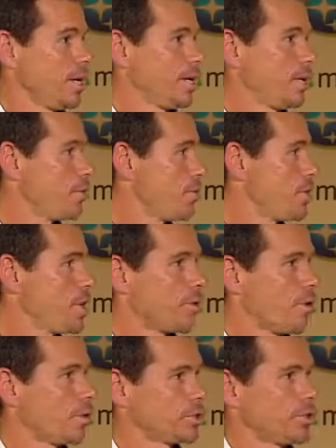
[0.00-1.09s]

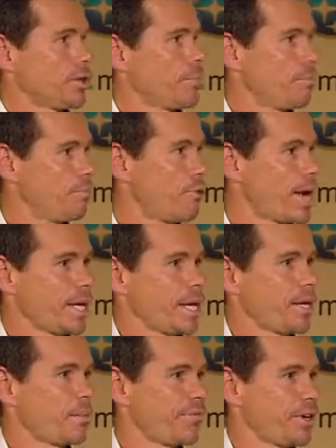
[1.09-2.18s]
30-year-old trying to break it
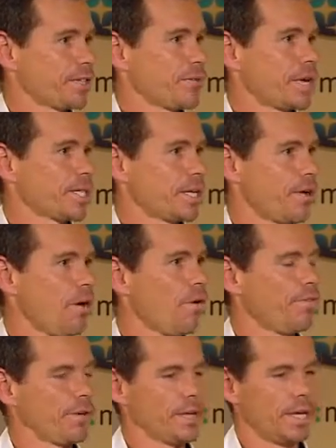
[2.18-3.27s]
into the professional ranks in
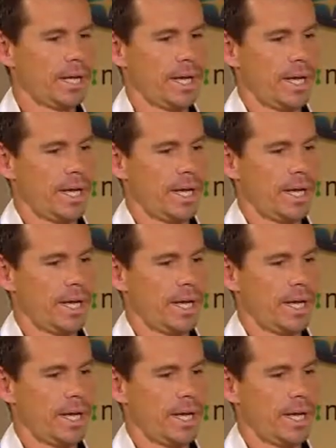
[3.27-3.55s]
golf, and